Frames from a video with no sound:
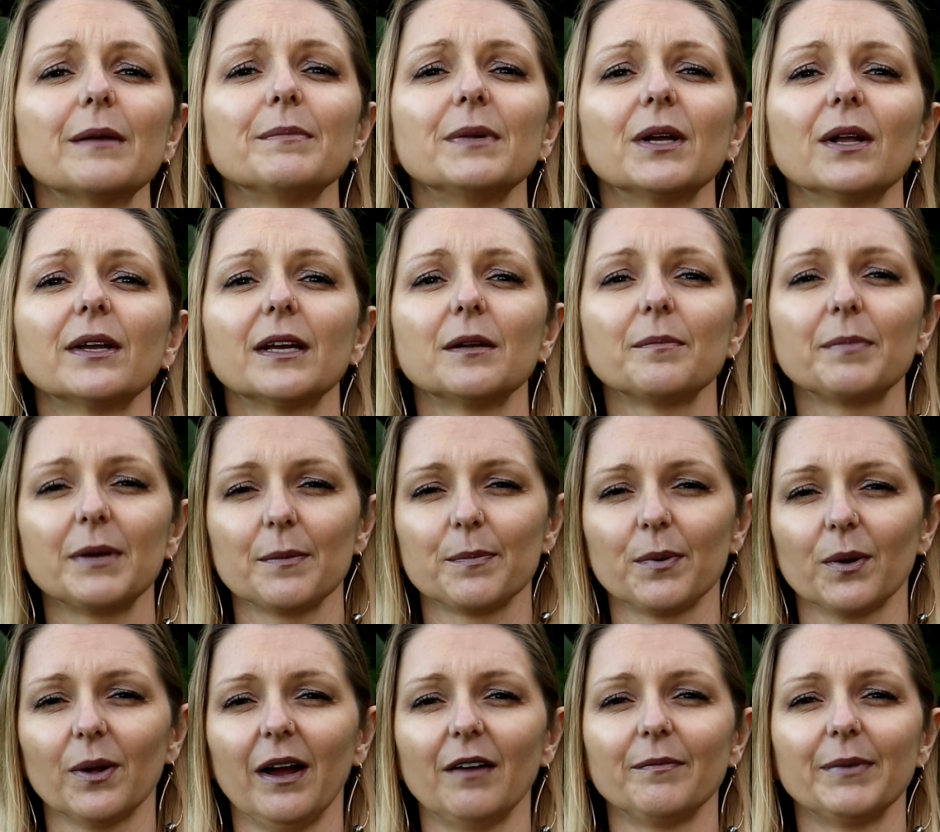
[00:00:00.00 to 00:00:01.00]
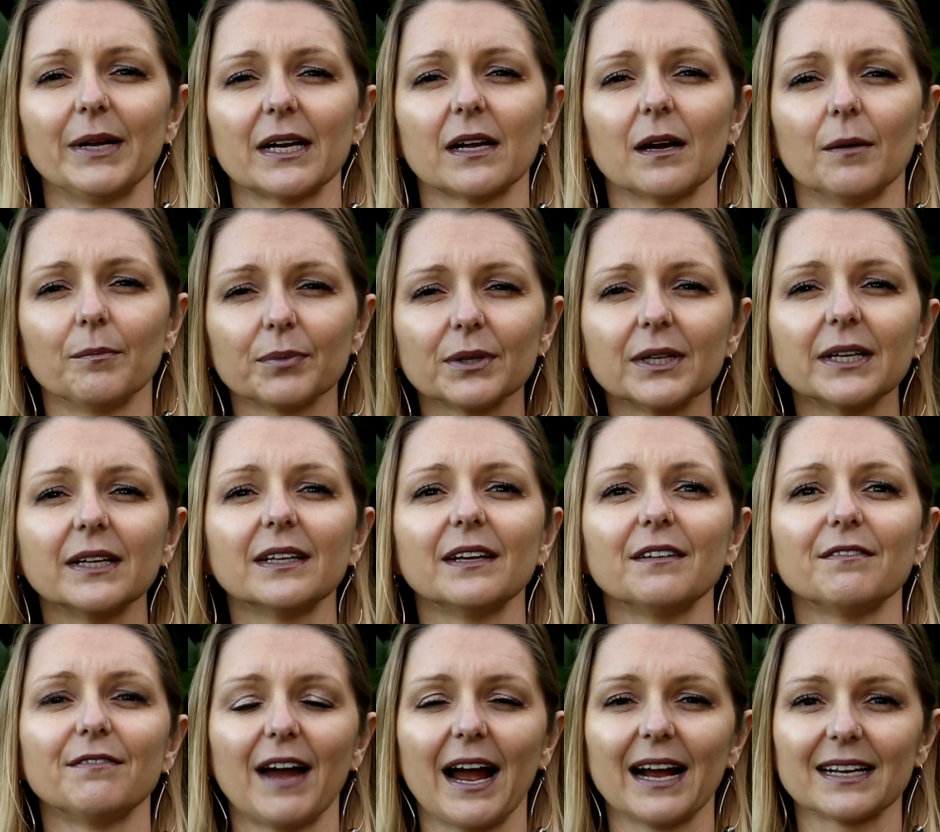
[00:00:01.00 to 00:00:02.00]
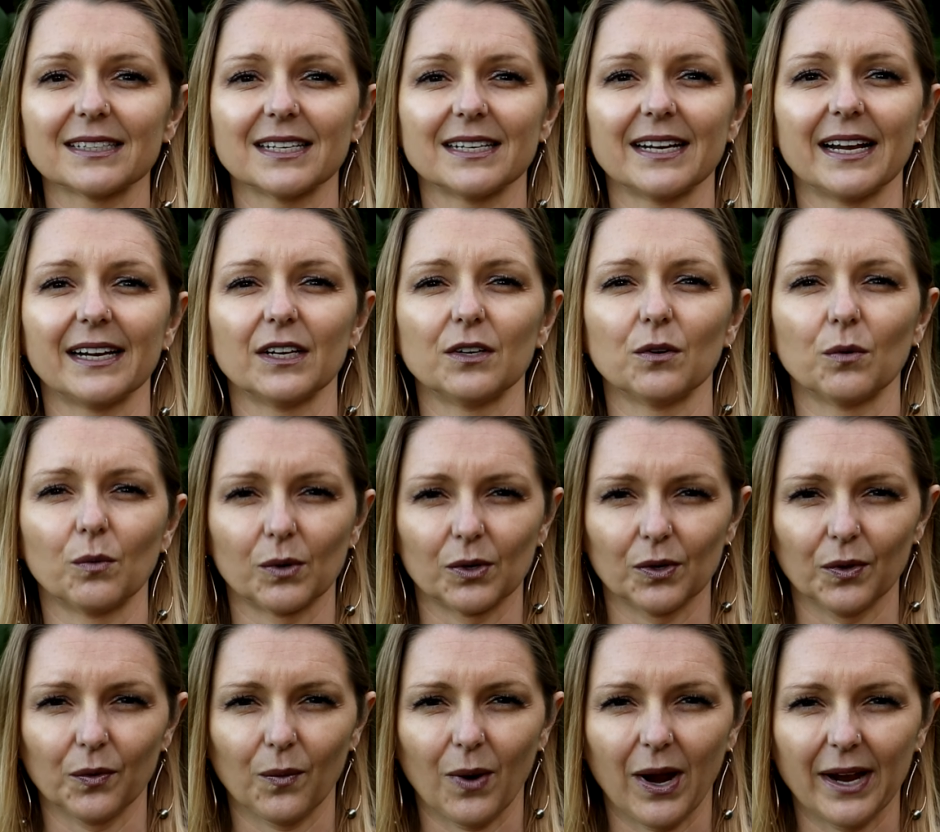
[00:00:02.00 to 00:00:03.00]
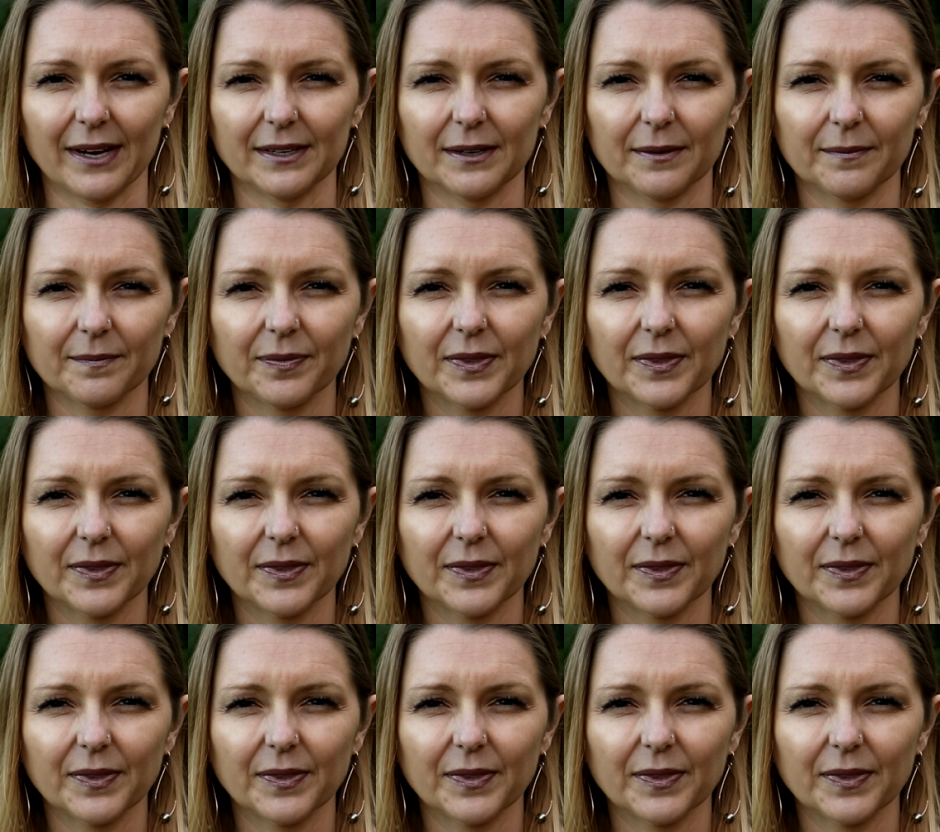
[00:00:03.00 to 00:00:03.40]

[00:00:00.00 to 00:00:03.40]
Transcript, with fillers: million people have been completely vaccinated worldwide.